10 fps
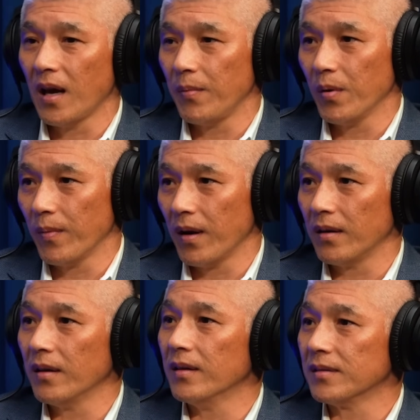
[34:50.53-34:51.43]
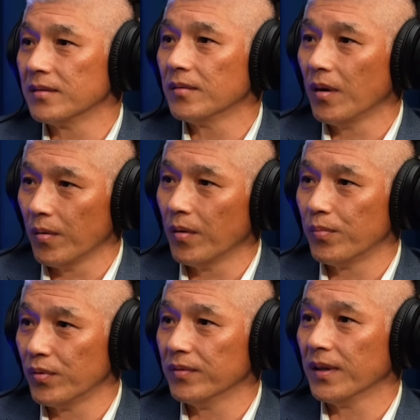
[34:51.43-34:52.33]
Abiomed is
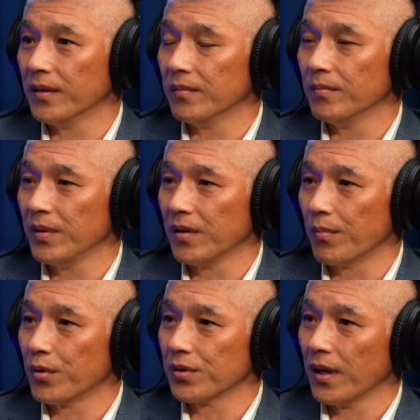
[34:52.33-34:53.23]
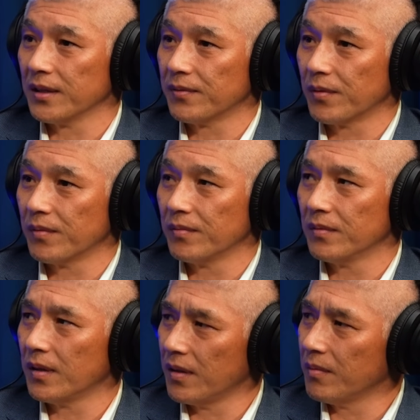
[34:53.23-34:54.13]
approved and been commercialized for,
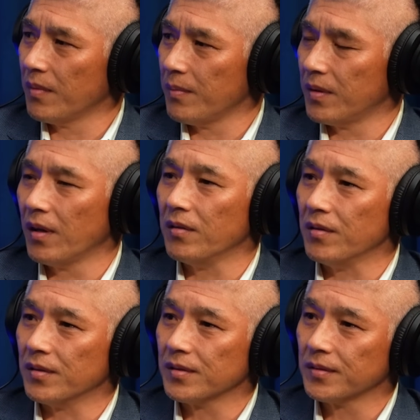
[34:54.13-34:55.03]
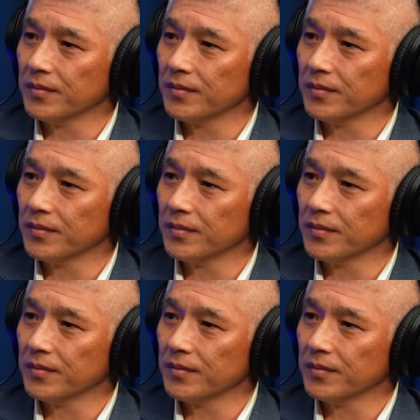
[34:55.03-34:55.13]
I think, maybe 10 years.